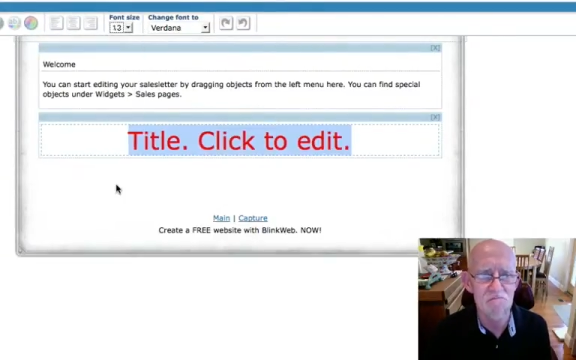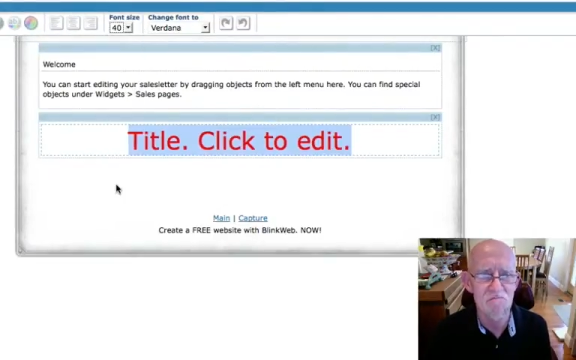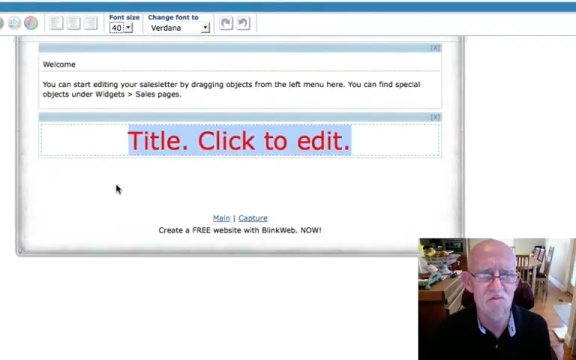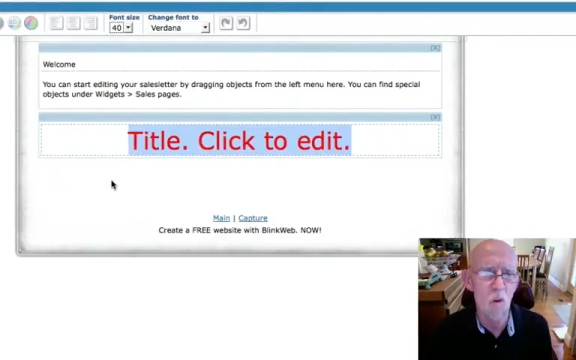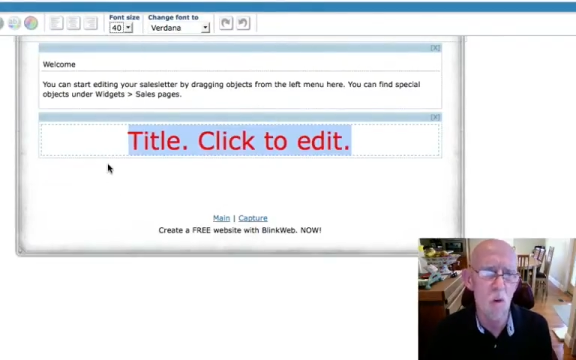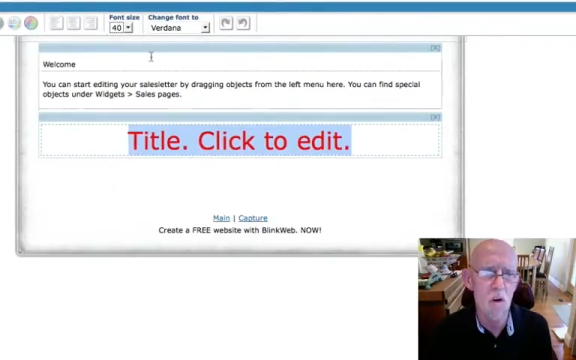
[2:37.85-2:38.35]

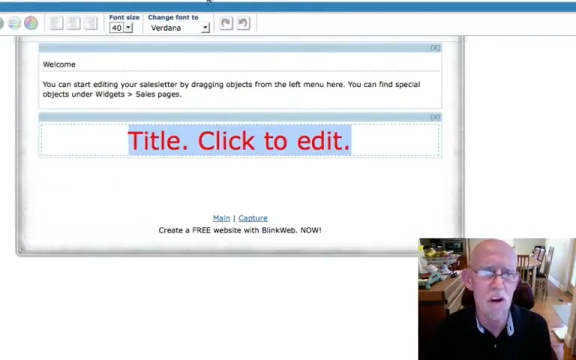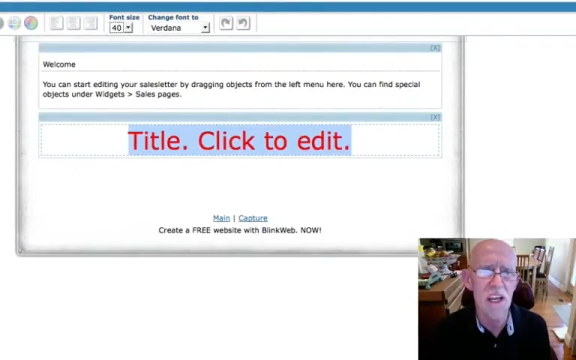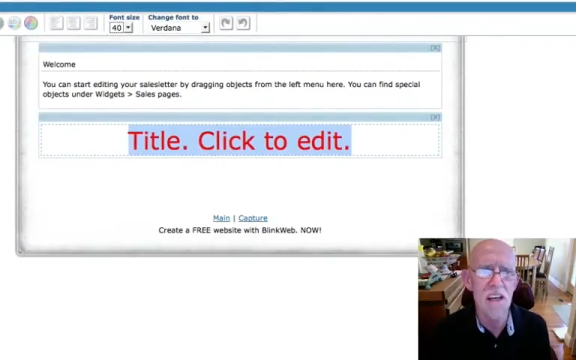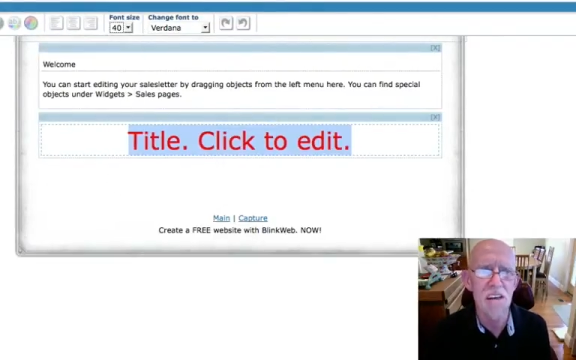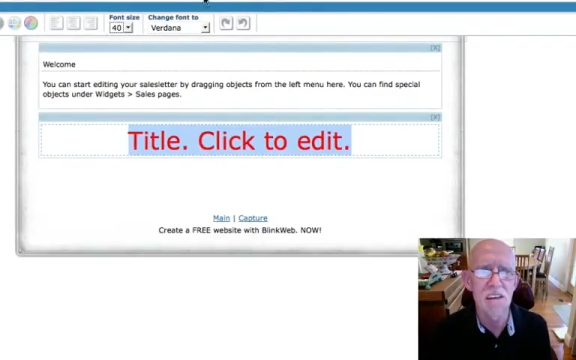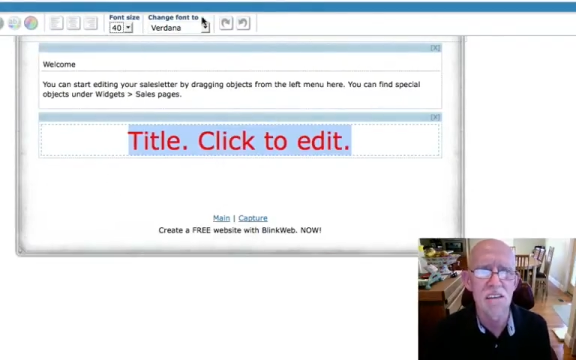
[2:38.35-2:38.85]

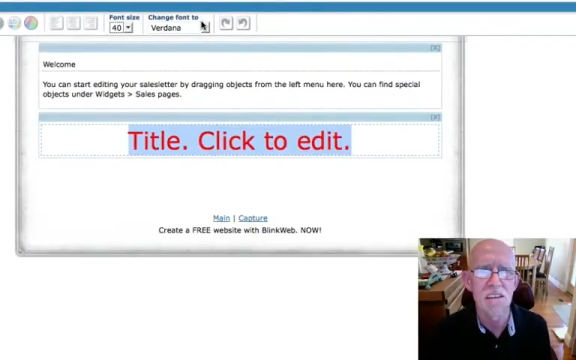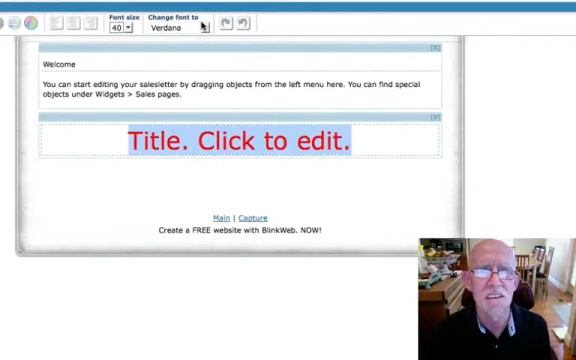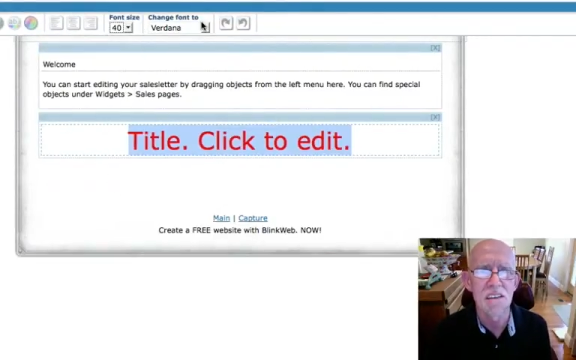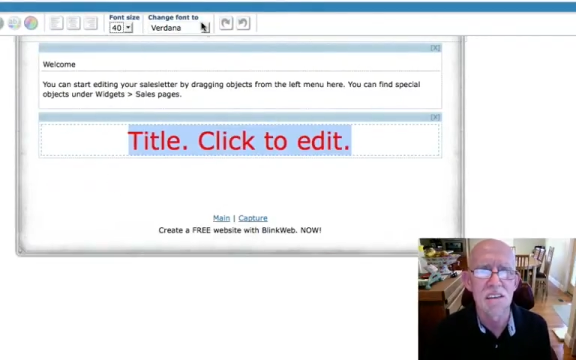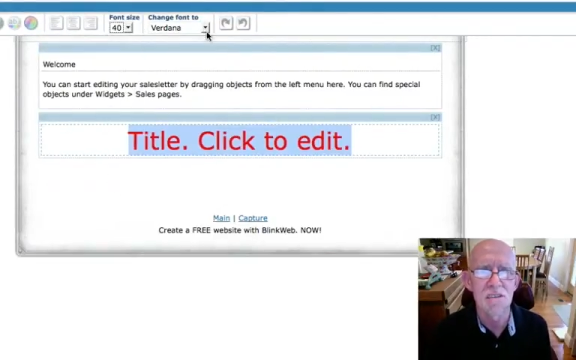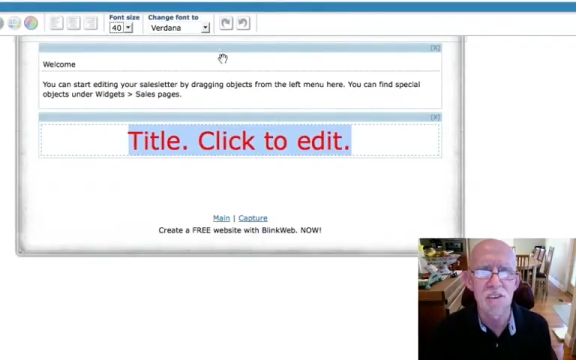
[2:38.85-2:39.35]
40.
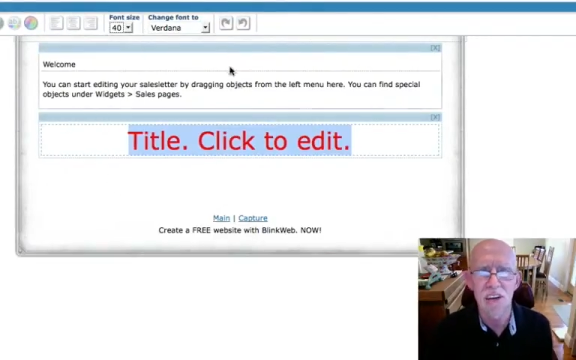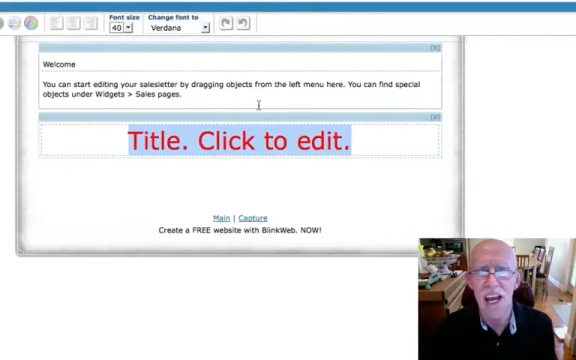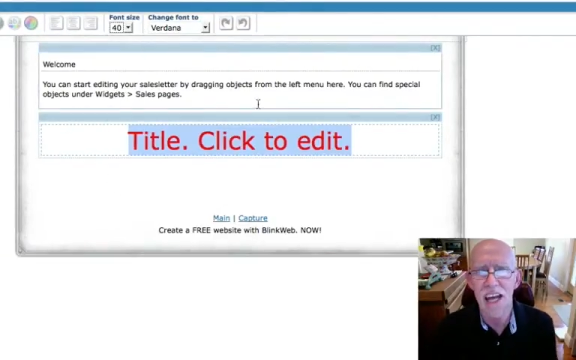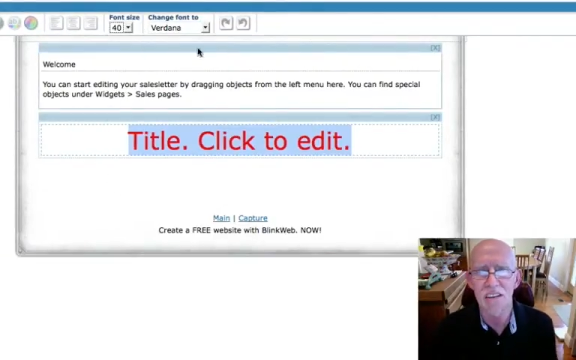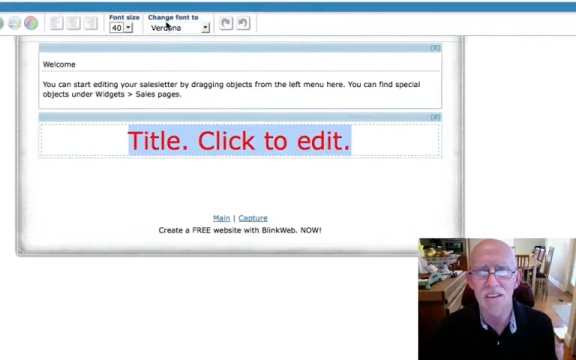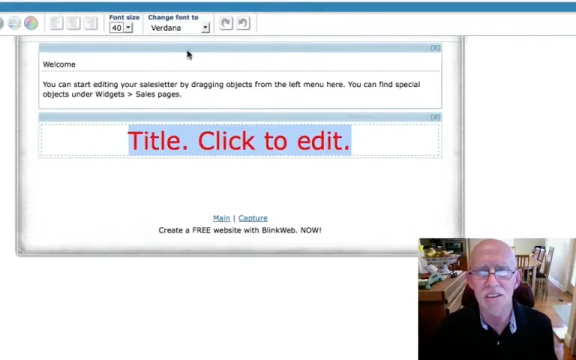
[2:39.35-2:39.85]

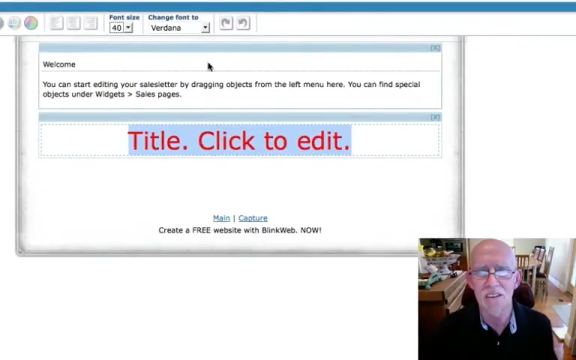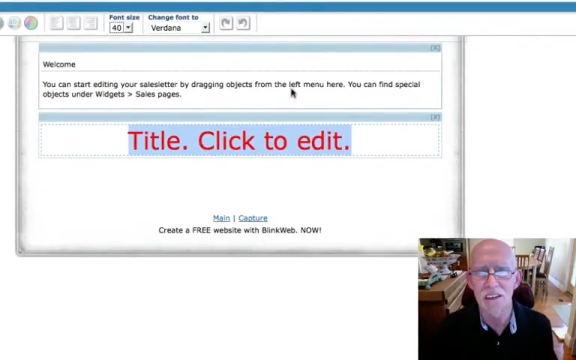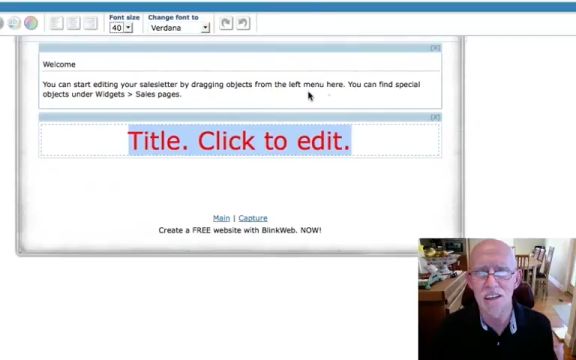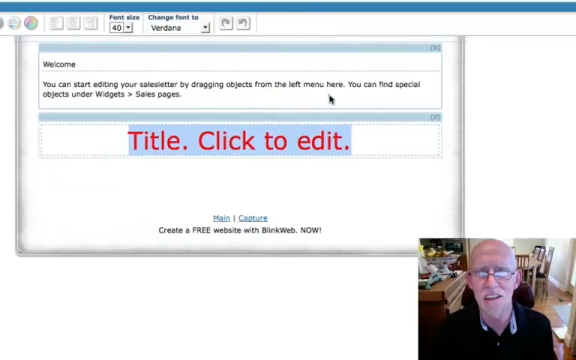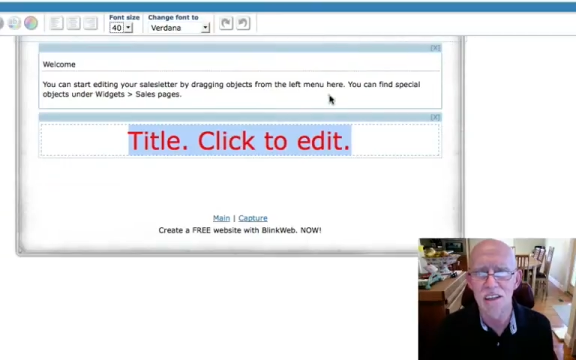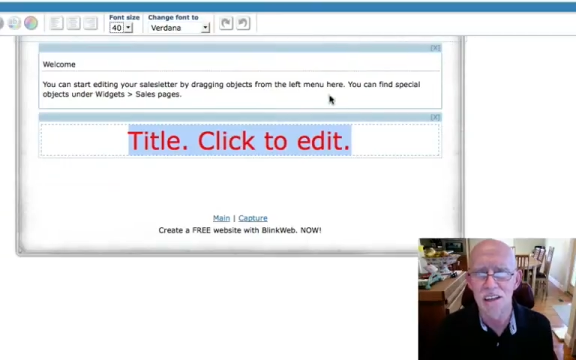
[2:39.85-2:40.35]
Verdana is
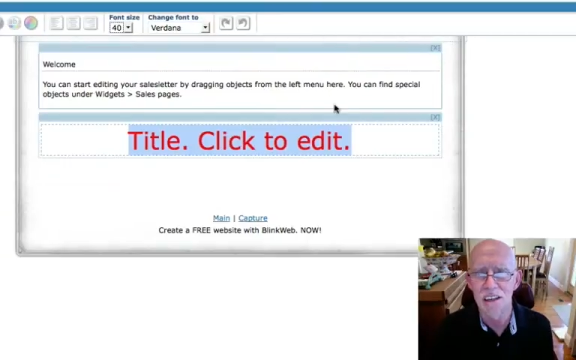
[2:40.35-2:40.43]
good.